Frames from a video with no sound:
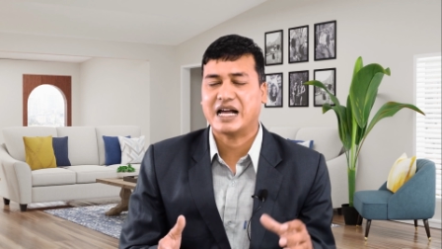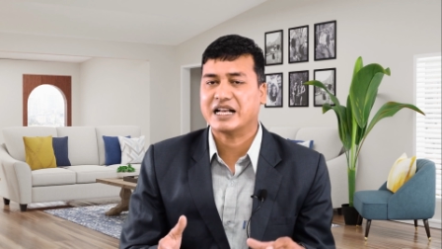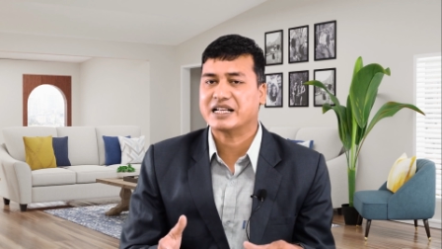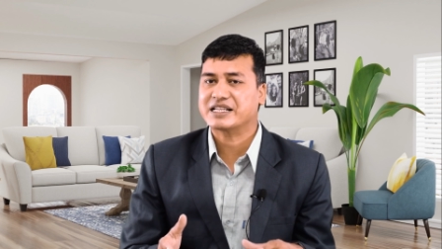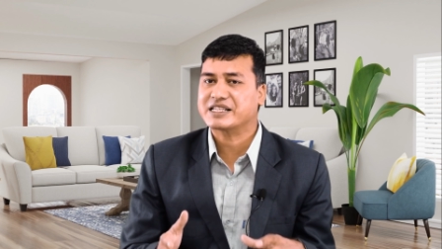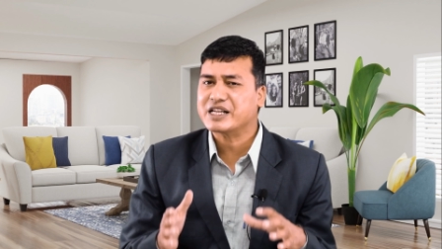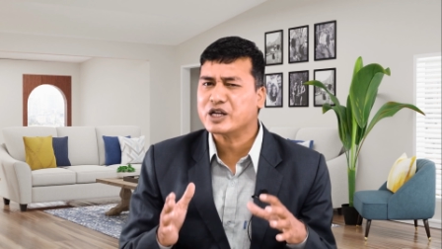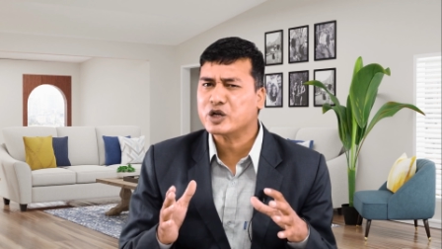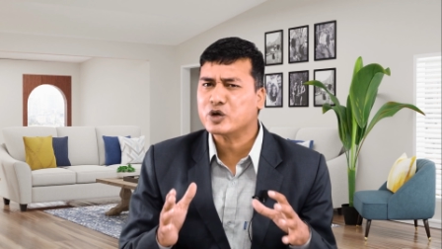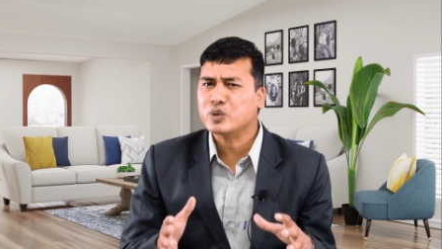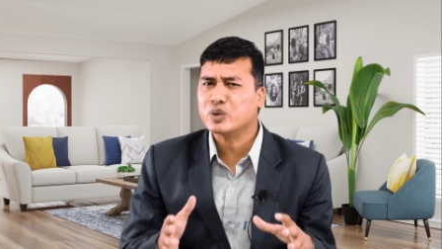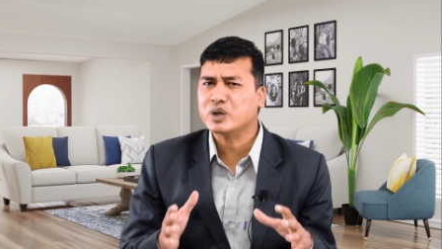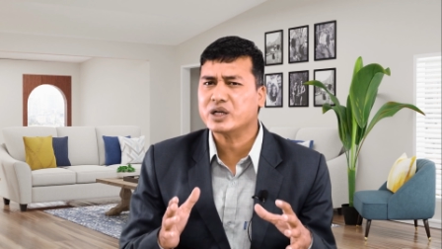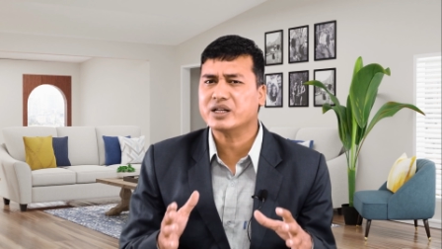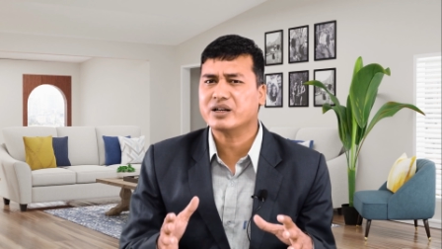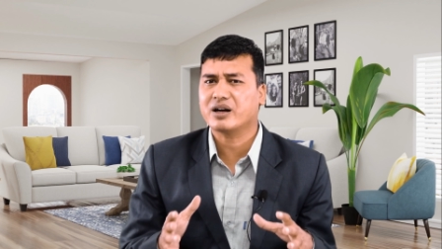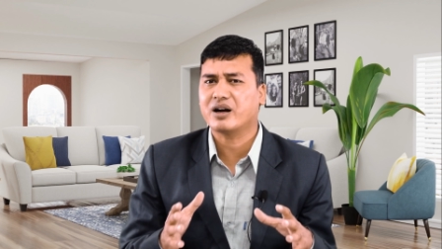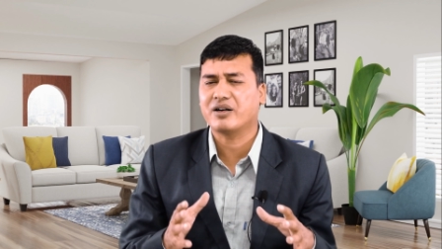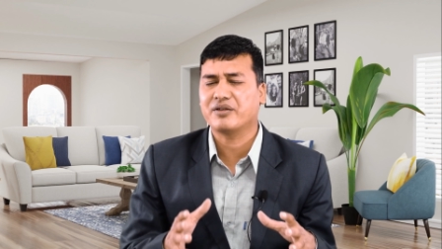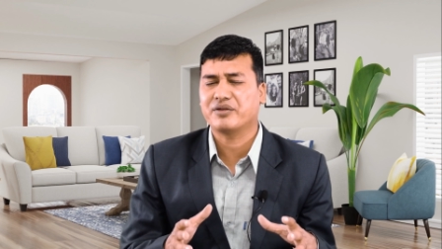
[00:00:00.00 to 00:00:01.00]
and
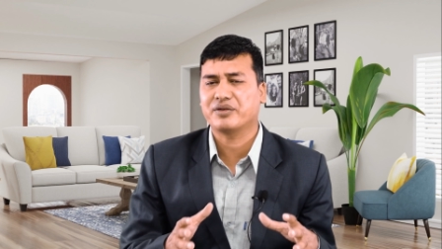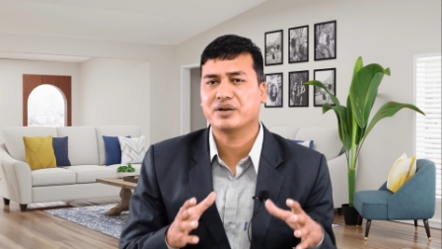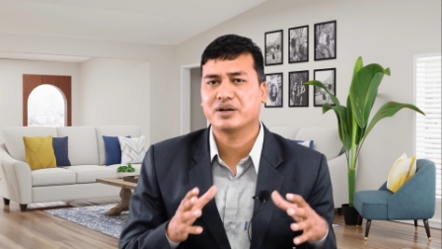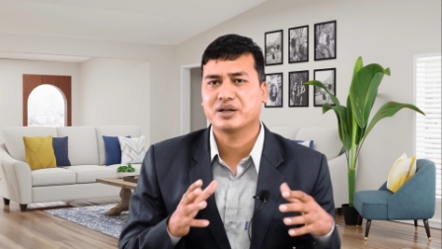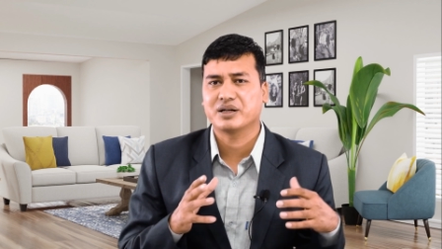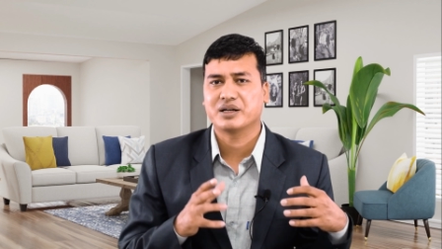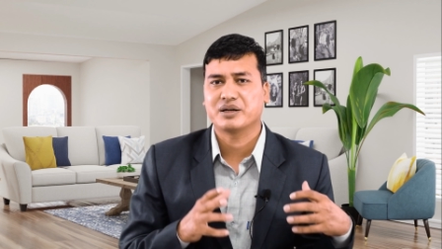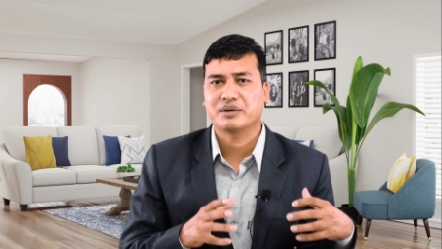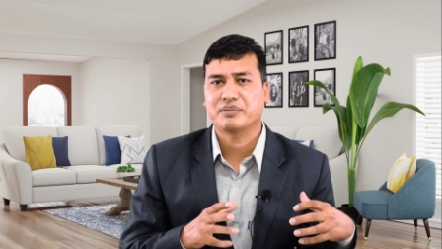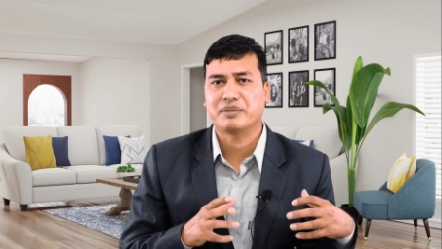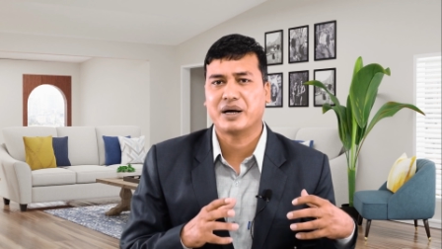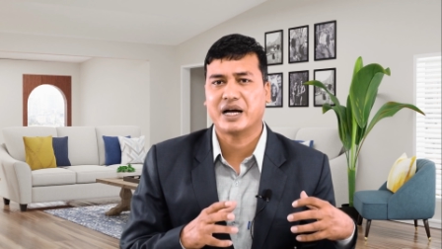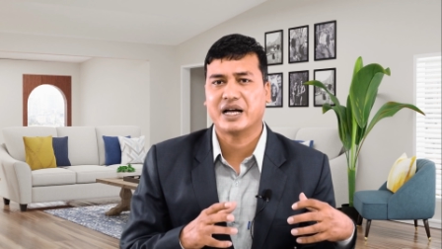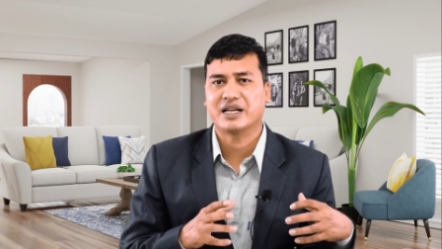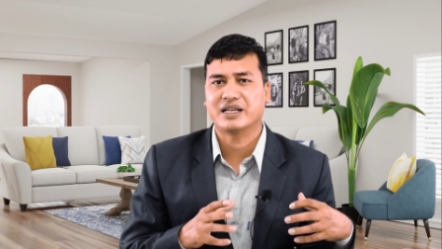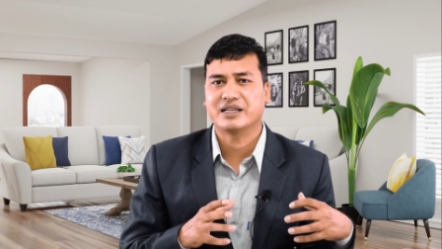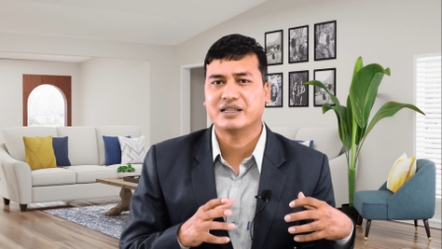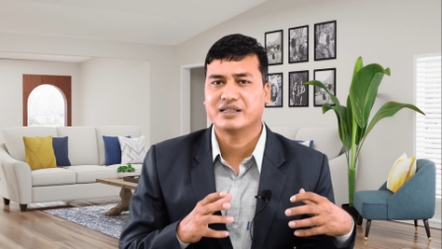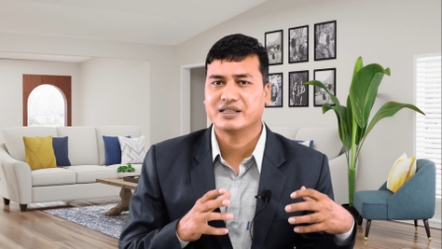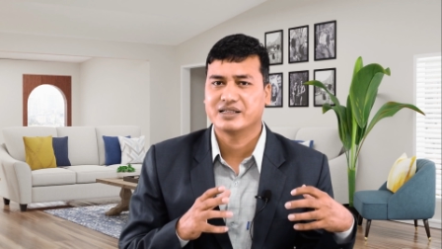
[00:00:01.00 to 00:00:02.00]
security of
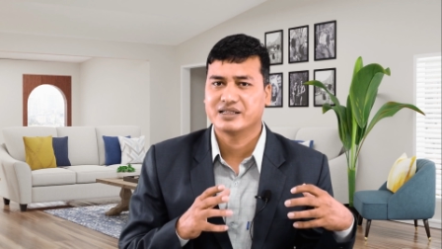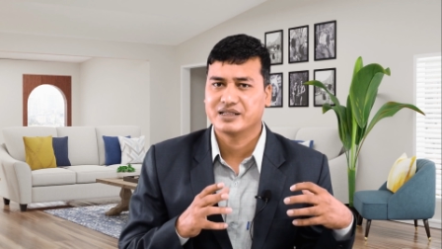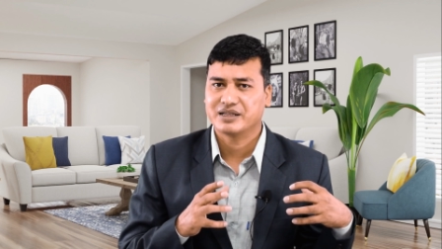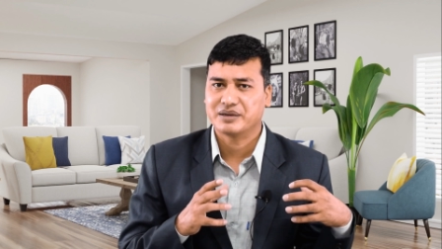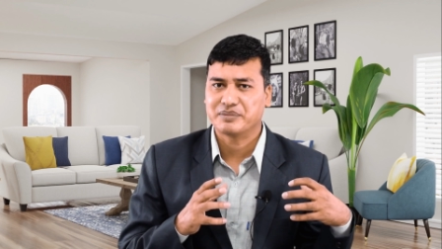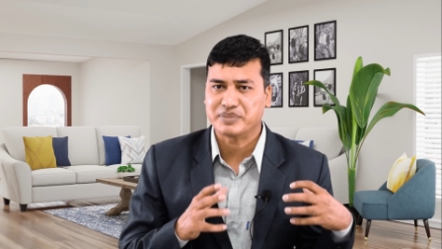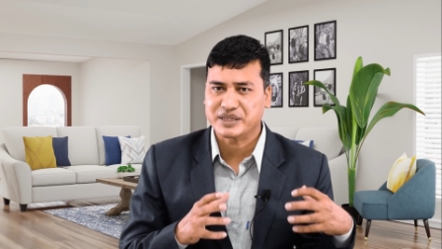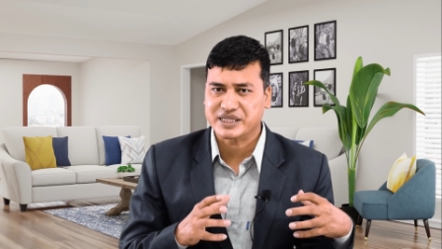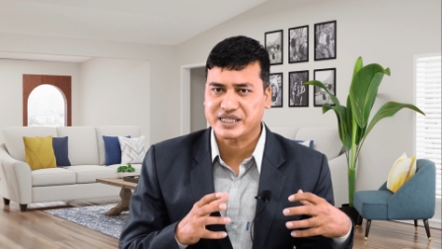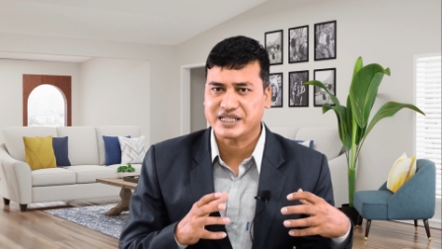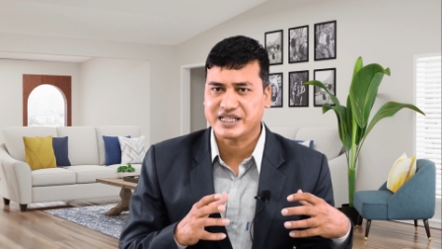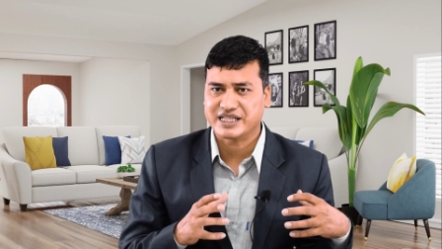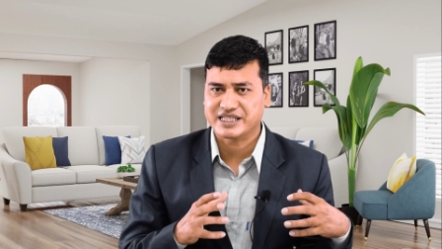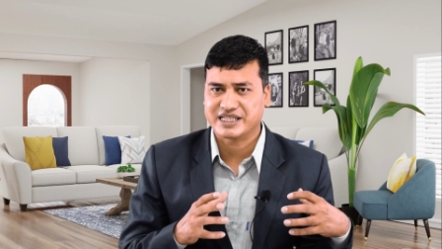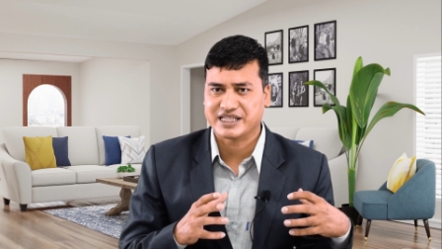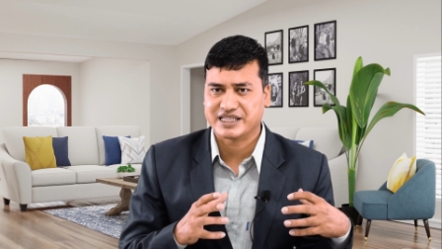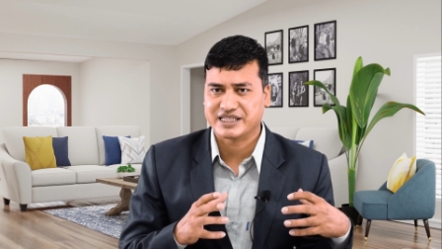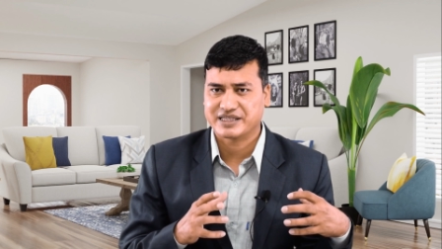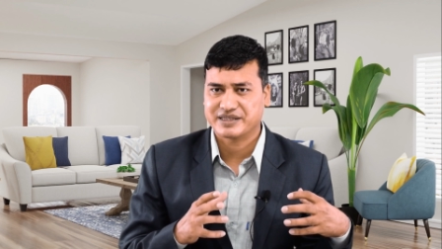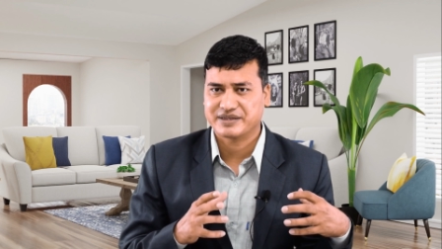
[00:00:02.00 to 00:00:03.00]
my
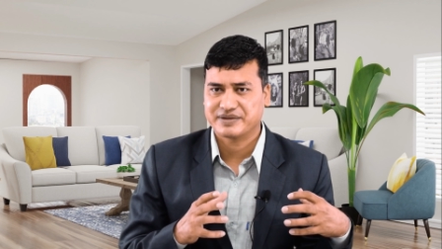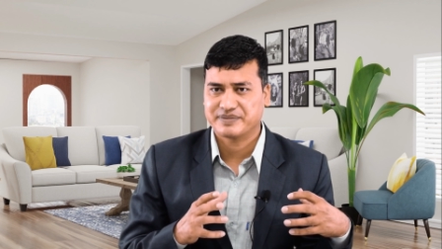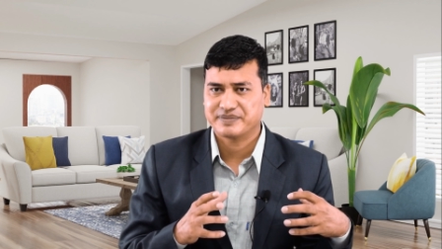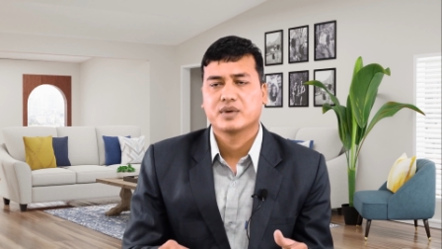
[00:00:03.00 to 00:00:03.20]
businesses.